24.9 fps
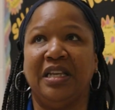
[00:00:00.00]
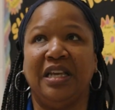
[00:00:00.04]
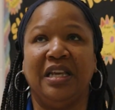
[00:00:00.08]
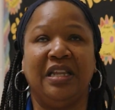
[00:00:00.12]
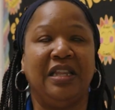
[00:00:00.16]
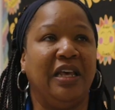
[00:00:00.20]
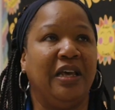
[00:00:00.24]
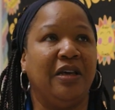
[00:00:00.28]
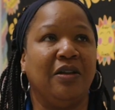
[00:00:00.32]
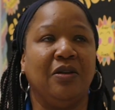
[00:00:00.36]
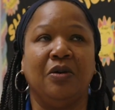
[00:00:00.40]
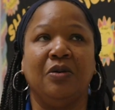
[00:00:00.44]
did
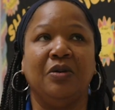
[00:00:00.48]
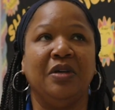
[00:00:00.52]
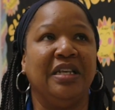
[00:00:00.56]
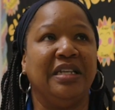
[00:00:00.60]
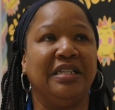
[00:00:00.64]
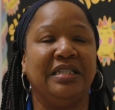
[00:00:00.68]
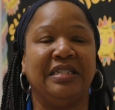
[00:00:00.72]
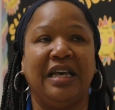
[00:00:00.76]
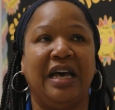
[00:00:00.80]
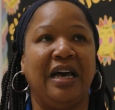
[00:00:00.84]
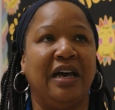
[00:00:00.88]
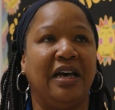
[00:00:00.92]
that, oh,
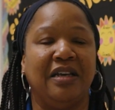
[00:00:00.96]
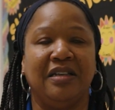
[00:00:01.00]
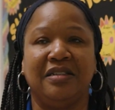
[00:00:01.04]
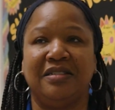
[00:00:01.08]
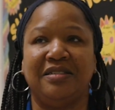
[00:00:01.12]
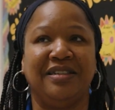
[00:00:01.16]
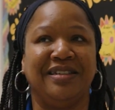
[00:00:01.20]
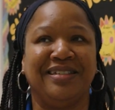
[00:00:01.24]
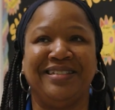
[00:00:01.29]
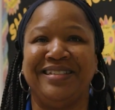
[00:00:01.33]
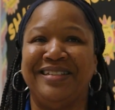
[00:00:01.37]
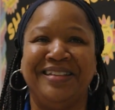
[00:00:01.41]
his eyes
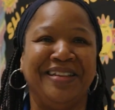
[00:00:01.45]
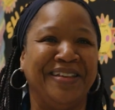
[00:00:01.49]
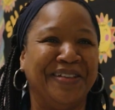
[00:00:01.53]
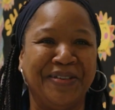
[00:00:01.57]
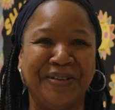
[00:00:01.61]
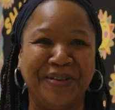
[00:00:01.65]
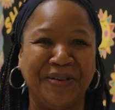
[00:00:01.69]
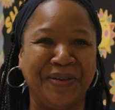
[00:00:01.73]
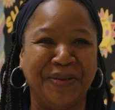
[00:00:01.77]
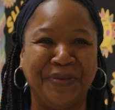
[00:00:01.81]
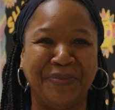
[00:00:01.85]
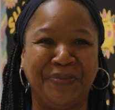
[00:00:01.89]
just lit
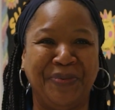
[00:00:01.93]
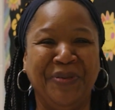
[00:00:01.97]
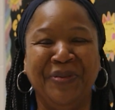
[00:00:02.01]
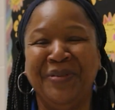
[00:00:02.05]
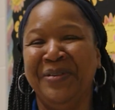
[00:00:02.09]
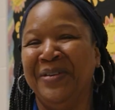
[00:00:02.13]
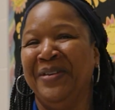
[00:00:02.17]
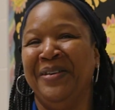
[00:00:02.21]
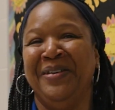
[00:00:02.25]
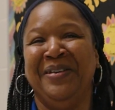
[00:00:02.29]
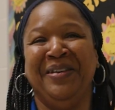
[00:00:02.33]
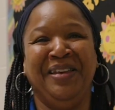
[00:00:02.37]
up,
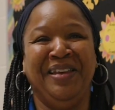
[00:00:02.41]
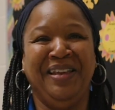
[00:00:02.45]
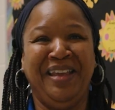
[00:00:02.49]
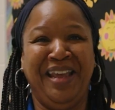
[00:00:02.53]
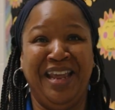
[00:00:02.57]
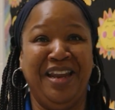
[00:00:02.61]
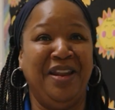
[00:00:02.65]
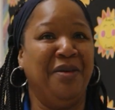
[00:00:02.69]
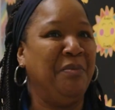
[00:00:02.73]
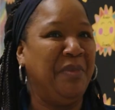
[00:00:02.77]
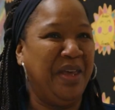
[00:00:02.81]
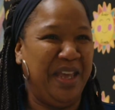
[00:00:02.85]

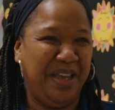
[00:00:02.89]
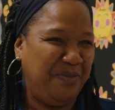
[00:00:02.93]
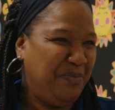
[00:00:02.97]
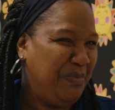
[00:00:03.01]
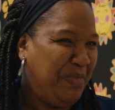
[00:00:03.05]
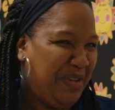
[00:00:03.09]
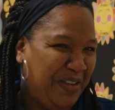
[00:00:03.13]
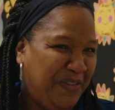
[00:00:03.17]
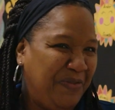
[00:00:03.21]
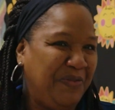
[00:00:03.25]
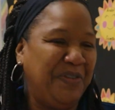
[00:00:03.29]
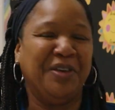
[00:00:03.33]
and it made
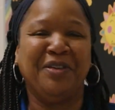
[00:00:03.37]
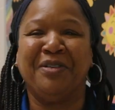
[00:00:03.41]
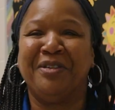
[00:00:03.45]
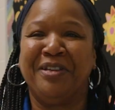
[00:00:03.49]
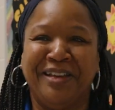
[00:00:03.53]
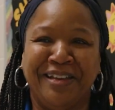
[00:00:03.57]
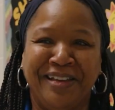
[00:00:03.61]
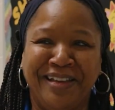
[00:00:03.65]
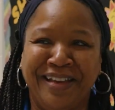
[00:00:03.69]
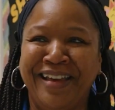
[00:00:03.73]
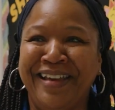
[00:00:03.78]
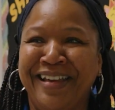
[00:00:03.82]
me feel
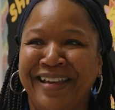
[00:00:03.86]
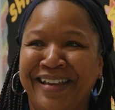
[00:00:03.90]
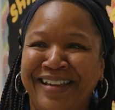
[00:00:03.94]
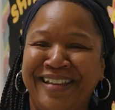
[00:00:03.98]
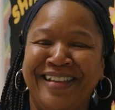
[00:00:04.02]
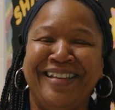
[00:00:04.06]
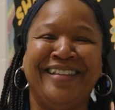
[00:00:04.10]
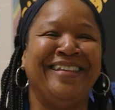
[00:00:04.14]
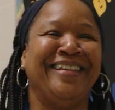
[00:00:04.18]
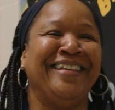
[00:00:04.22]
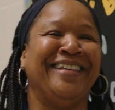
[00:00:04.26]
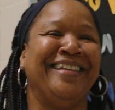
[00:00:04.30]
good.